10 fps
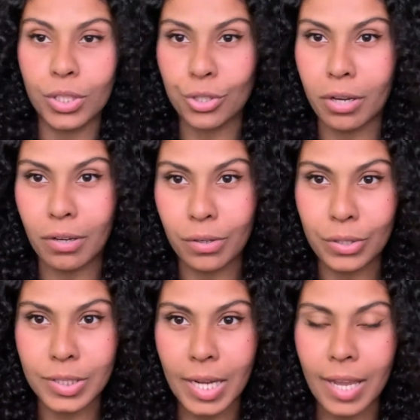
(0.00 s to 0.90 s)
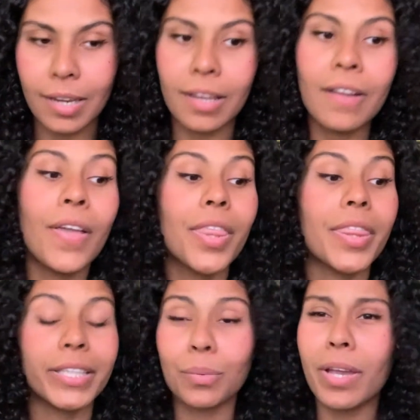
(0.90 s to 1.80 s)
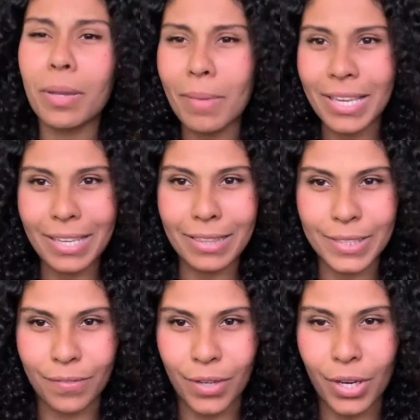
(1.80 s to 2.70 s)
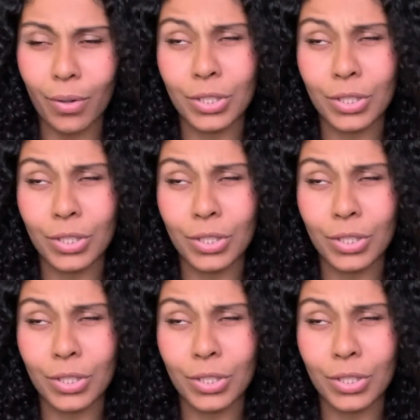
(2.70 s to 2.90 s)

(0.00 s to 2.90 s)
trying to understand. That's why I'm making this video.